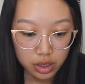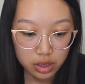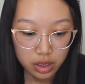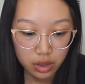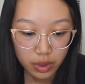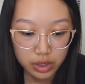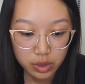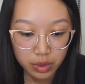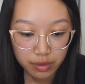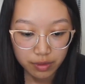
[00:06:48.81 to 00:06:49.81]
silhouette
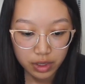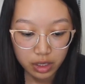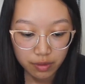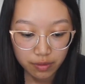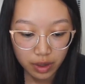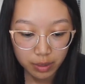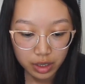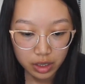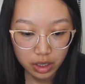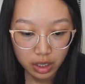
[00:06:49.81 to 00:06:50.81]
should be fitted,
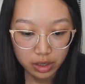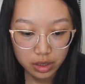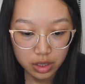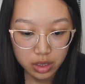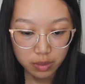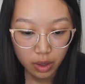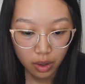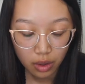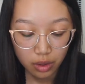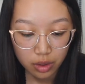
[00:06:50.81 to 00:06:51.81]
feminine, and
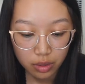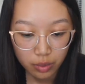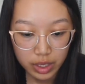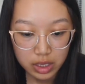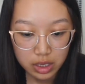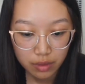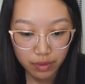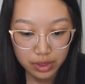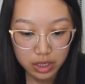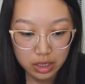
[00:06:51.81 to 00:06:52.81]
small. Waist
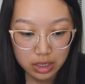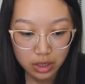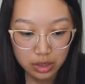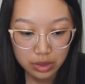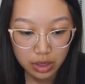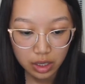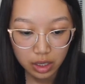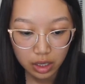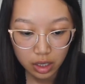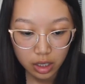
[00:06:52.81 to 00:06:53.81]
emphasis is also
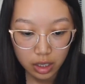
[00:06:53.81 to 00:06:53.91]
key.